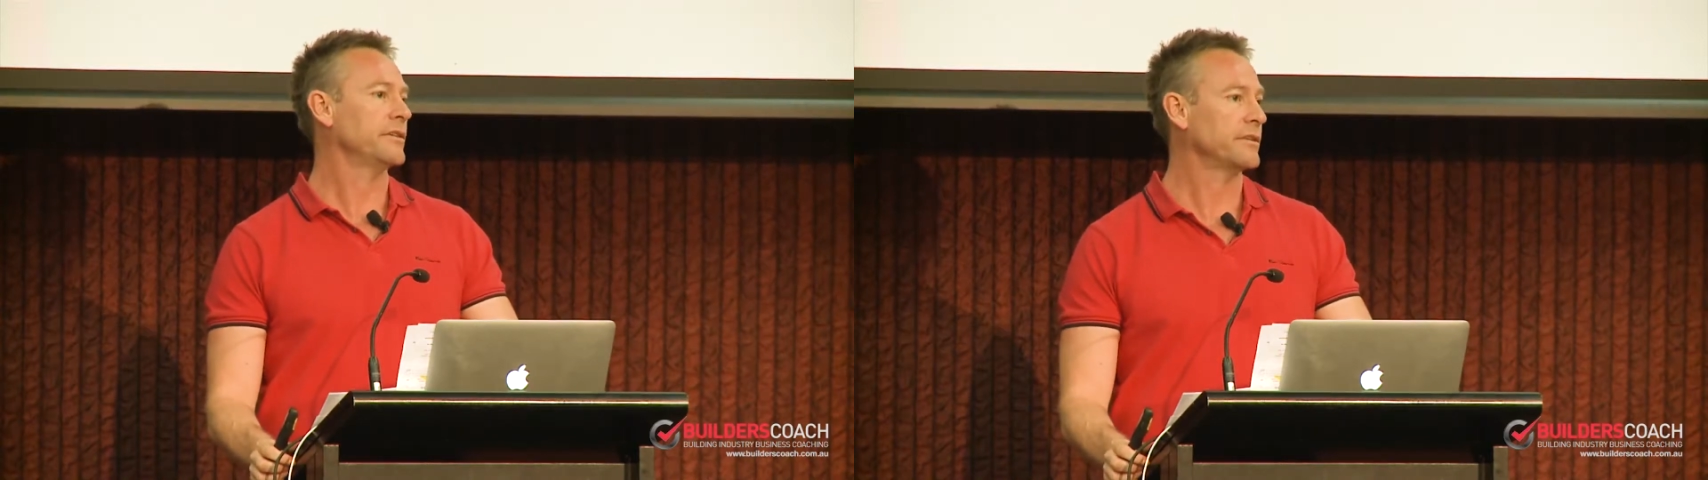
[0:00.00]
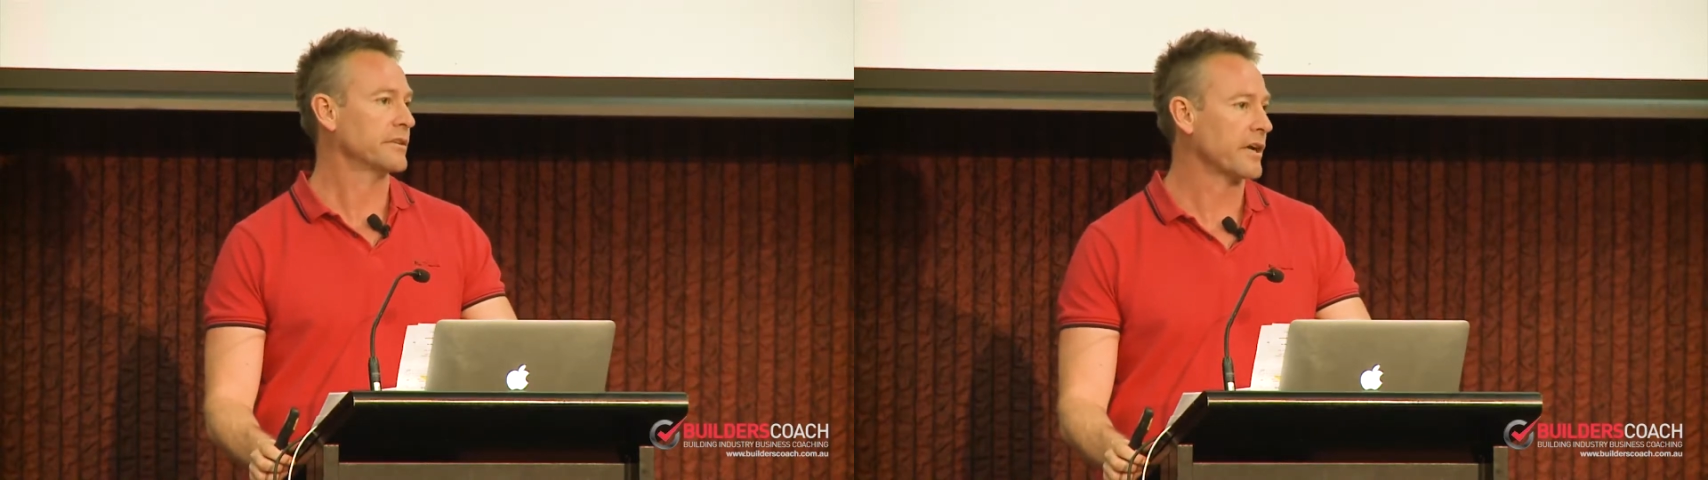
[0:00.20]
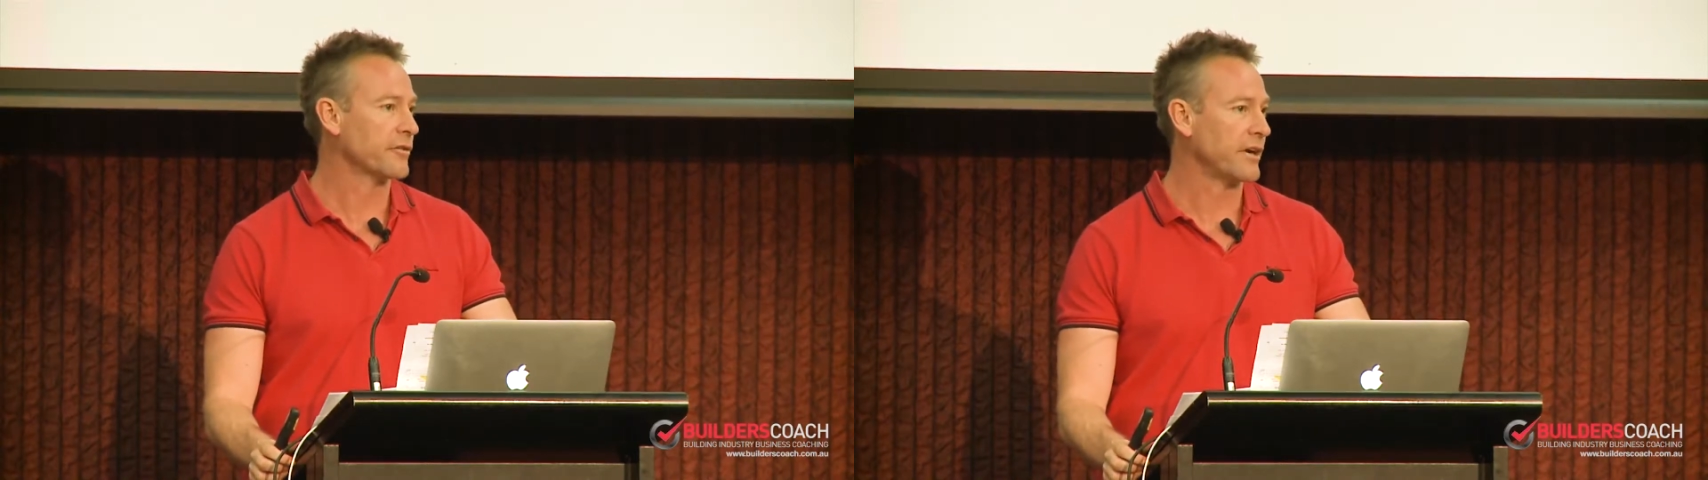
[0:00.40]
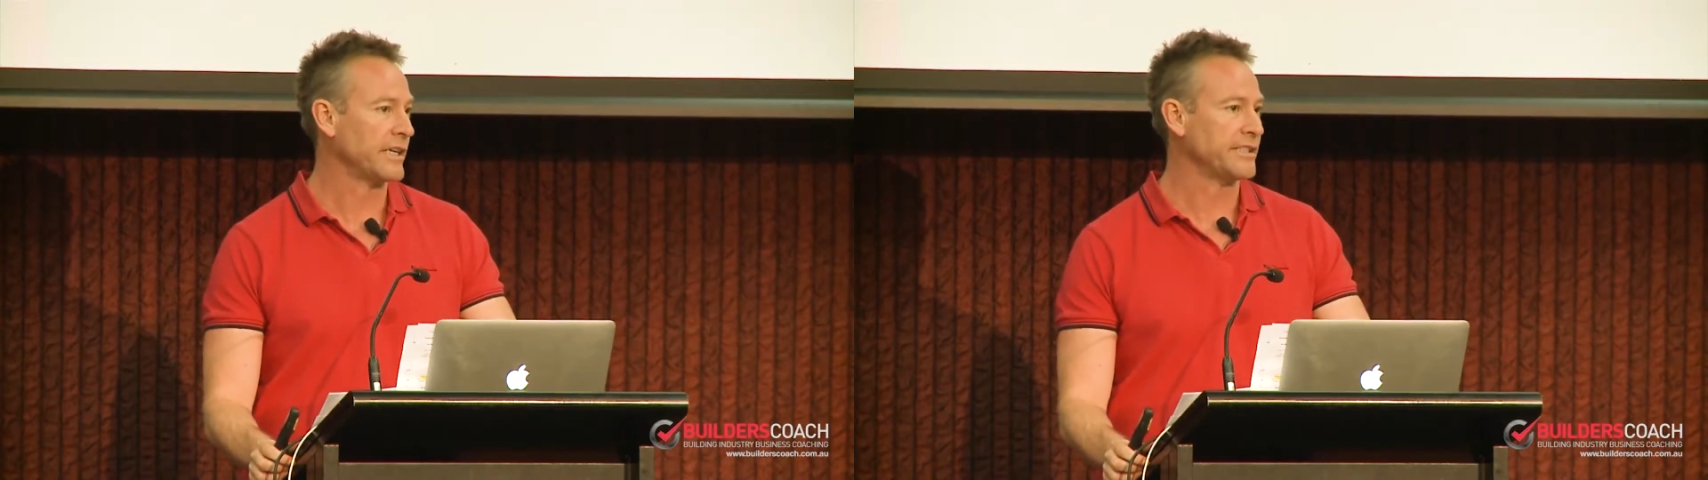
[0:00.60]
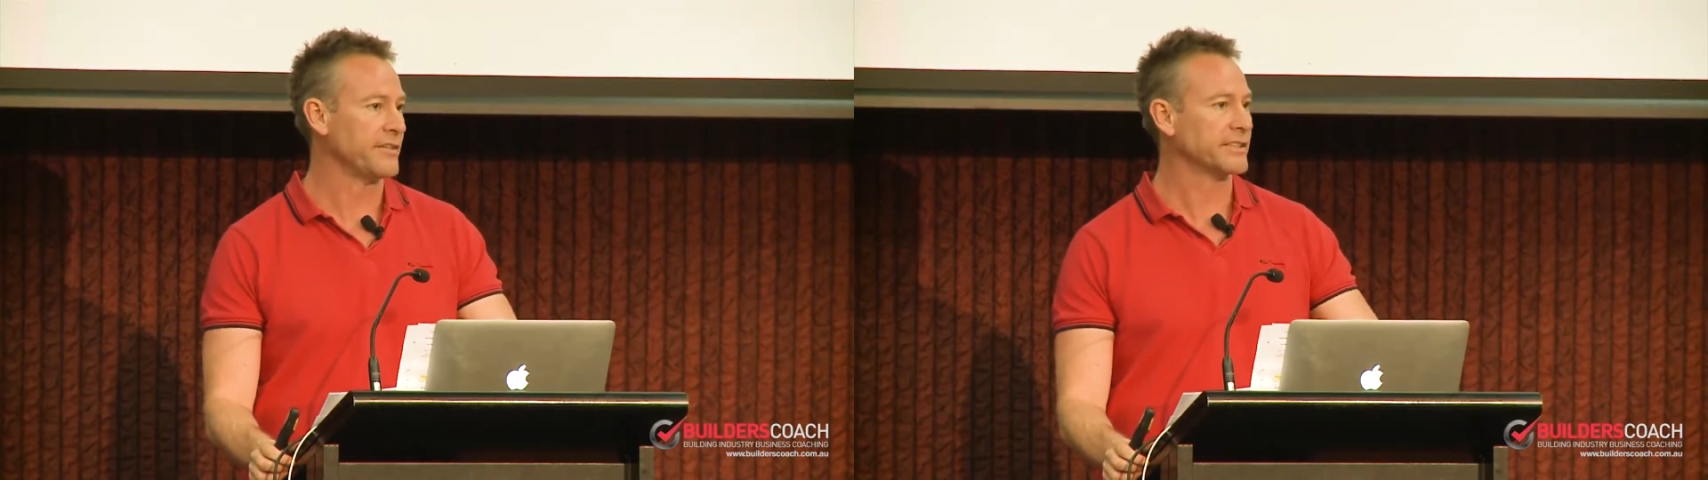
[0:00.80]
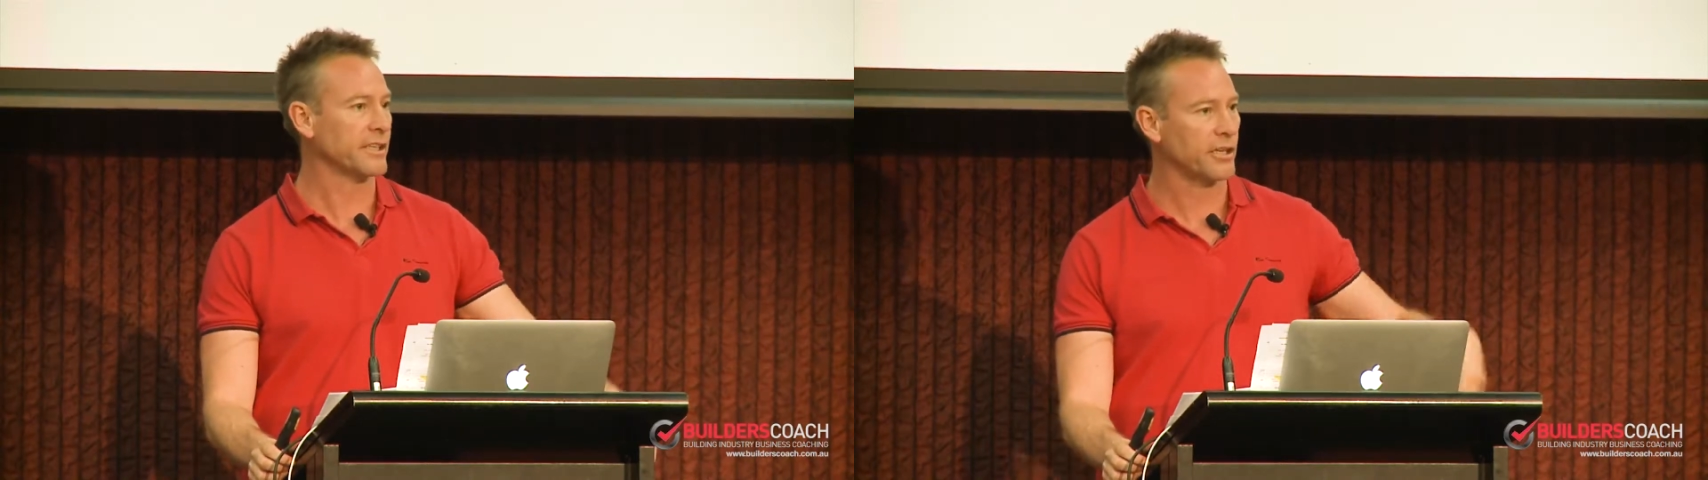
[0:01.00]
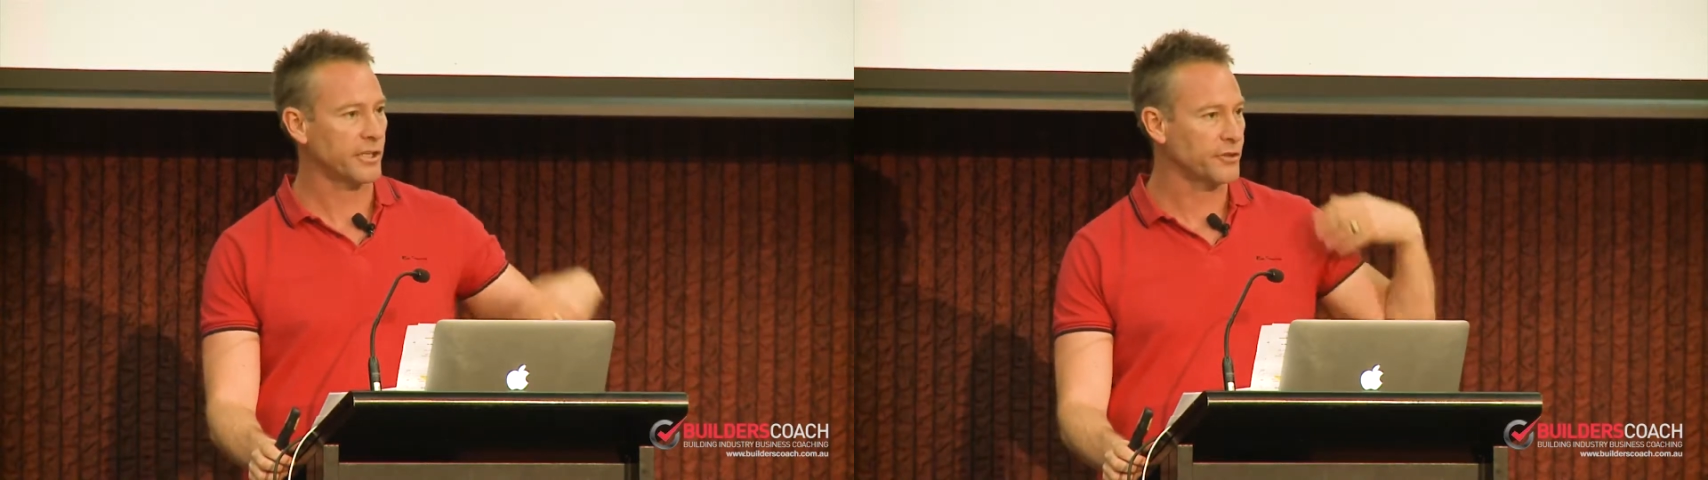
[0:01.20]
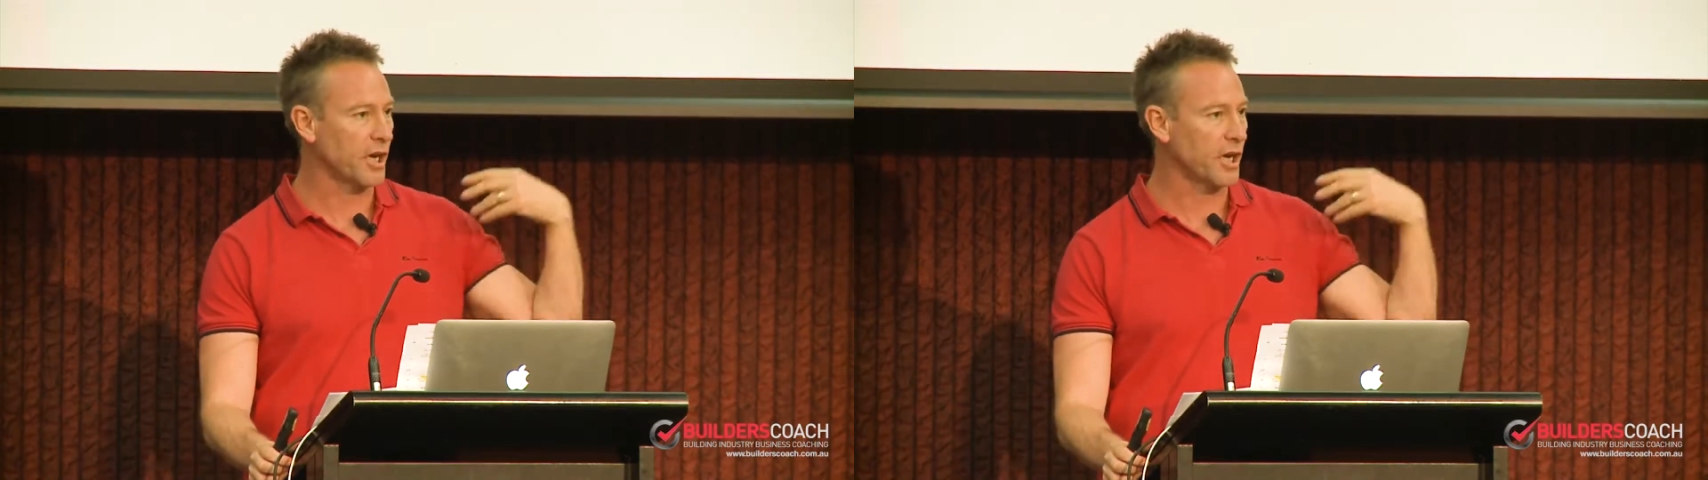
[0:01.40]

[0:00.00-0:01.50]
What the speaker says: You'll go crazy. There's a lot of